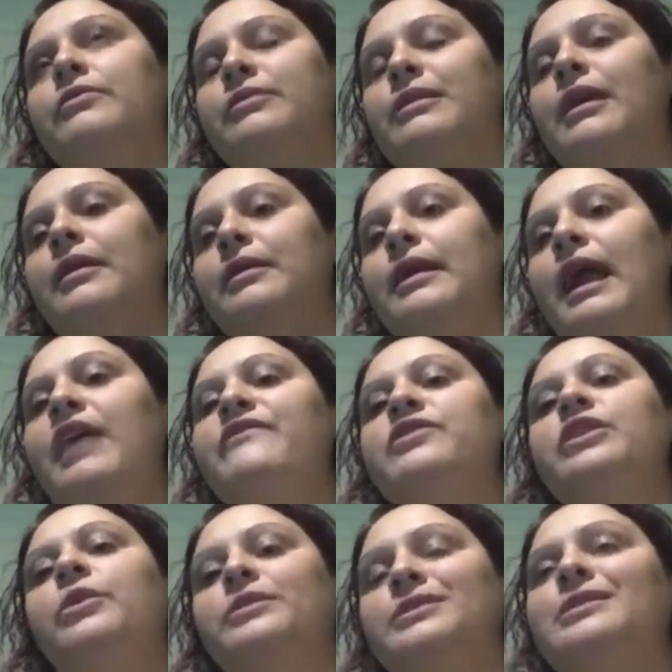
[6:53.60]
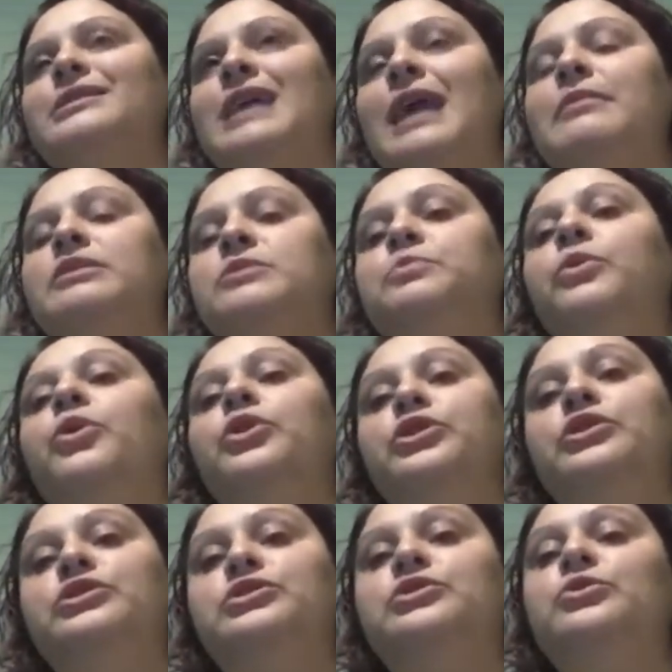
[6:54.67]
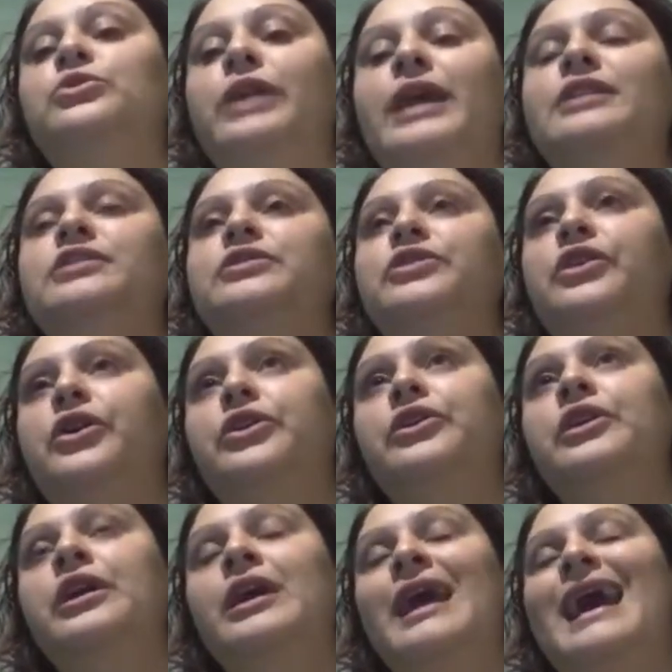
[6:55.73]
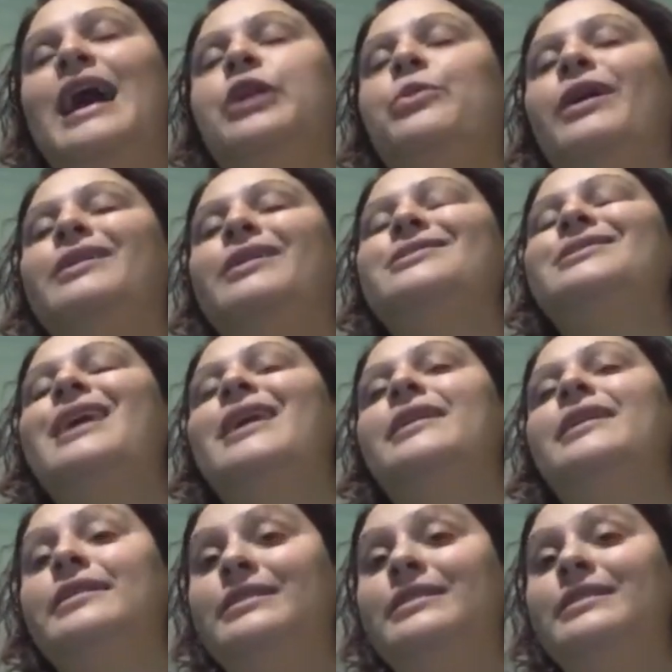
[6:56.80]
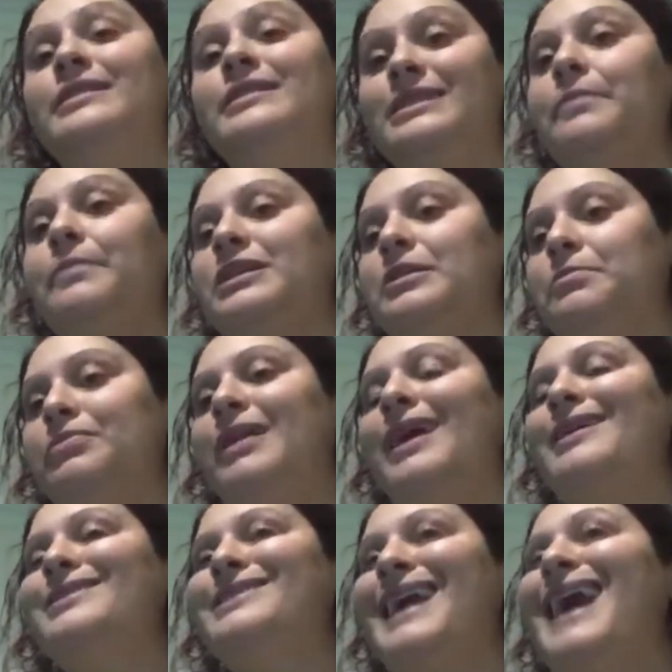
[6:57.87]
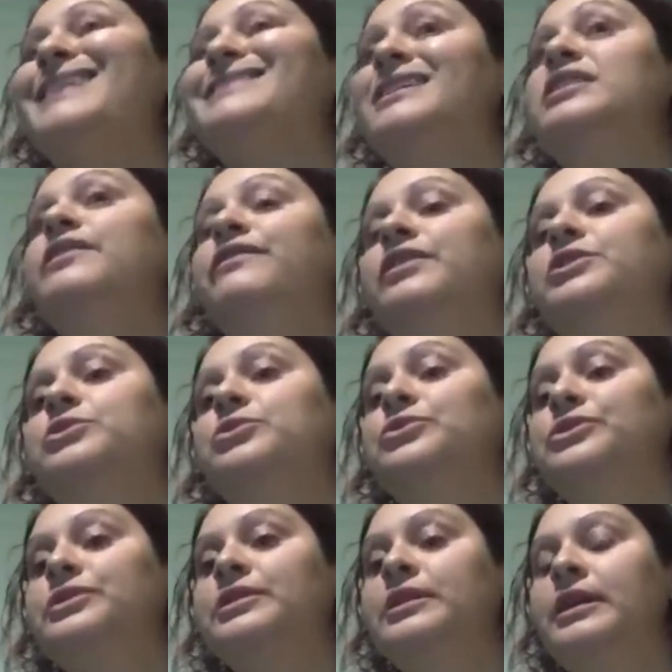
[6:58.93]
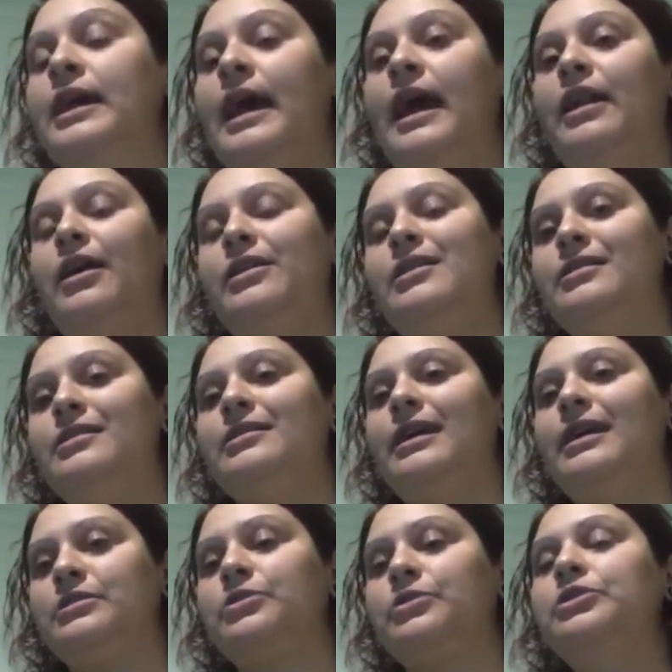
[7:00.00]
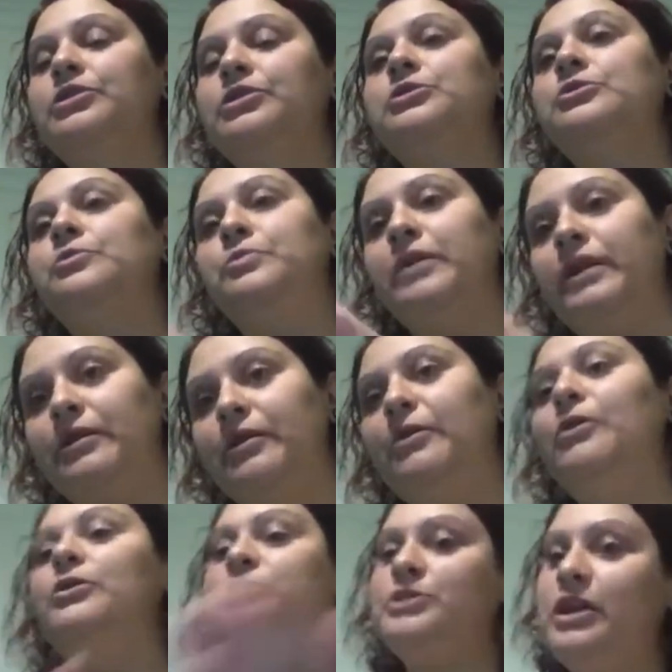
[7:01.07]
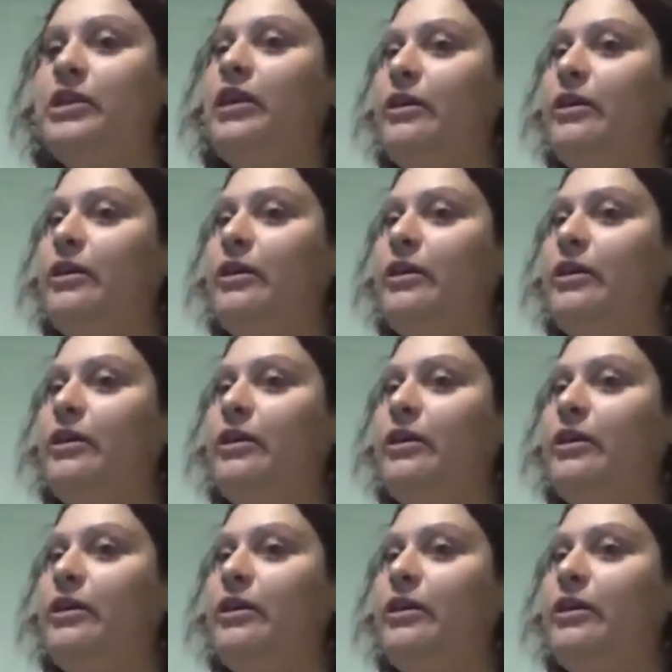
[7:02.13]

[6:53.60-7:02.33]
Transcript: that even though it's a team sport, you still need to know how to understand and adapt to the players as individuals. And I think that that's crucial. But also